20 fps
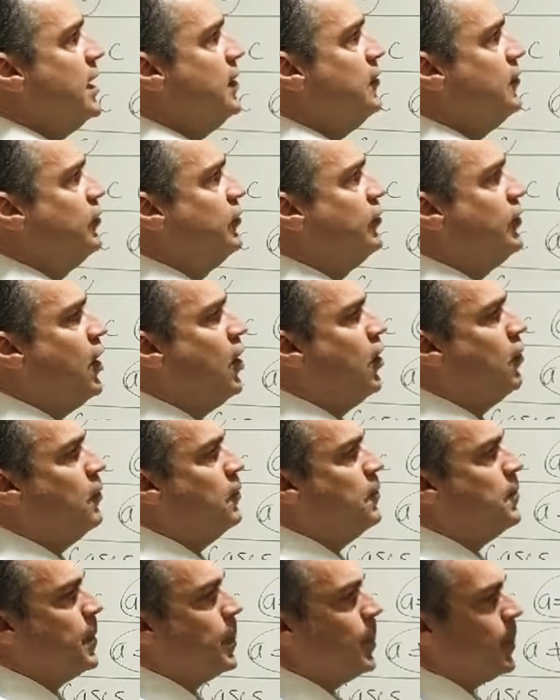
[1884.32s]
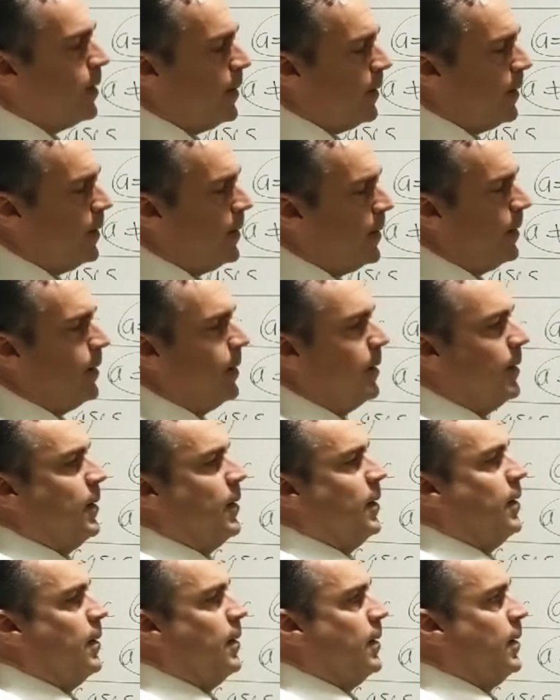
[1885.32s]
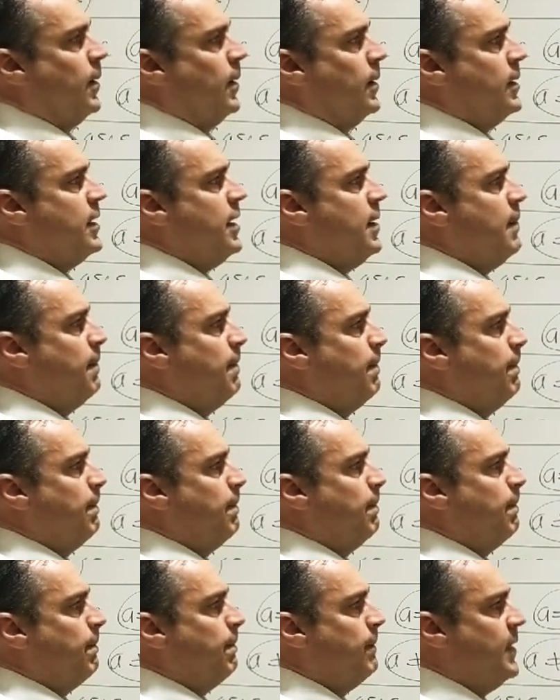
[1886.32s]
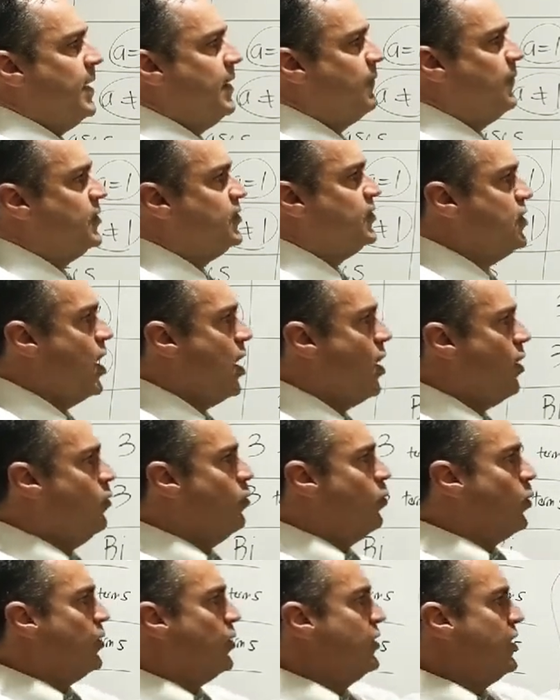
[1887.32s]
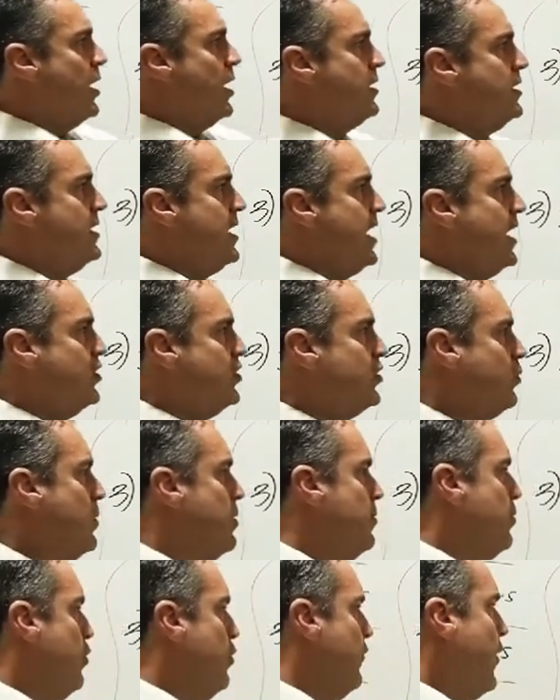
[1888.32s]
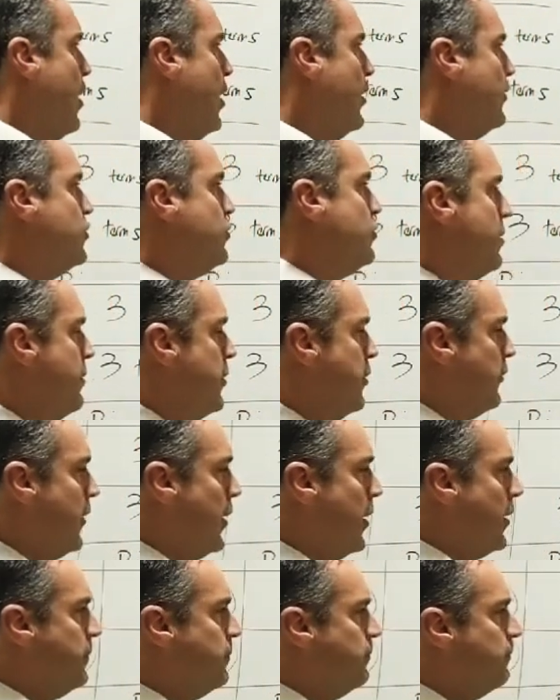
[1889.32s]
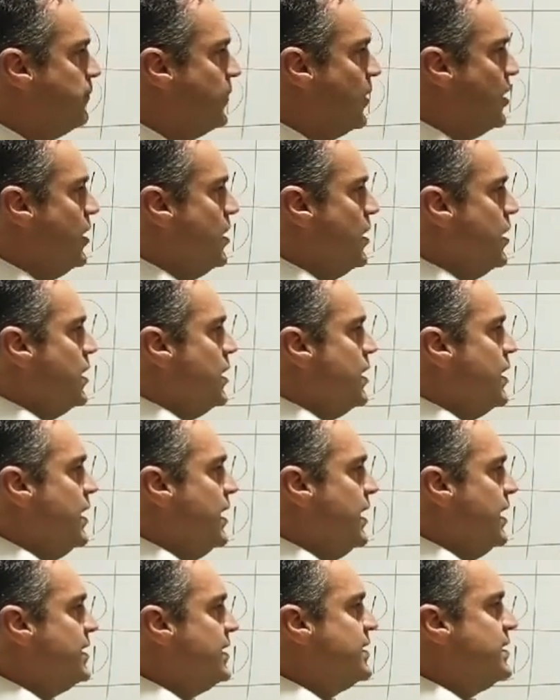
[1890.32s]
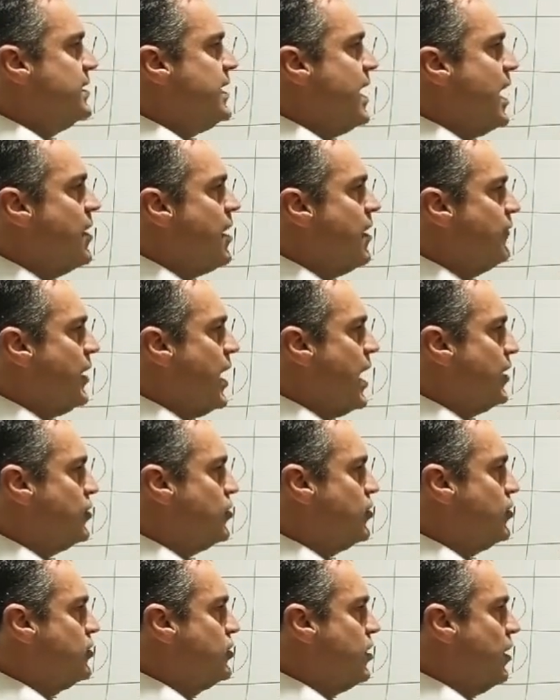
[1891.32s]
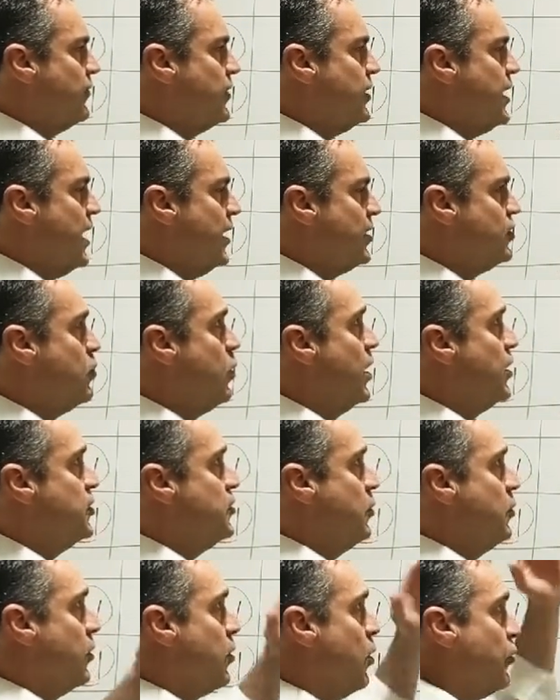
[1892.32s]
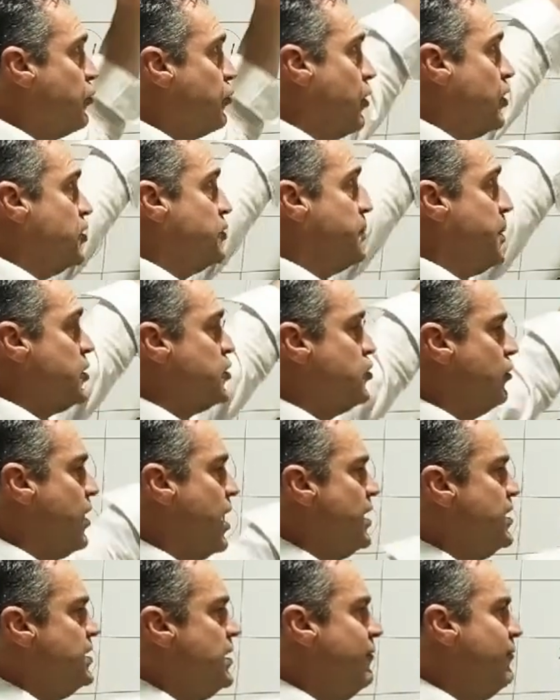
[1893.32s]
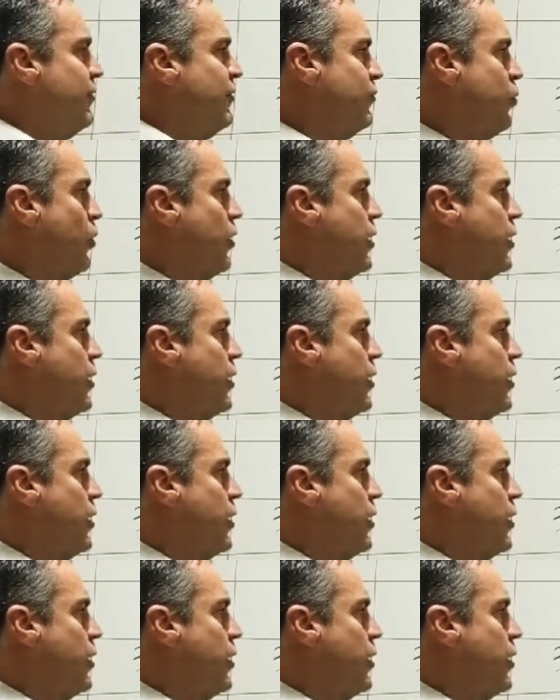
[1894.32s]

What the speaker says: so, yep, if it's no, we're done. Yes, we move on. So we move on. Now you have to ask yourself the next question. We're going through our special case inventory.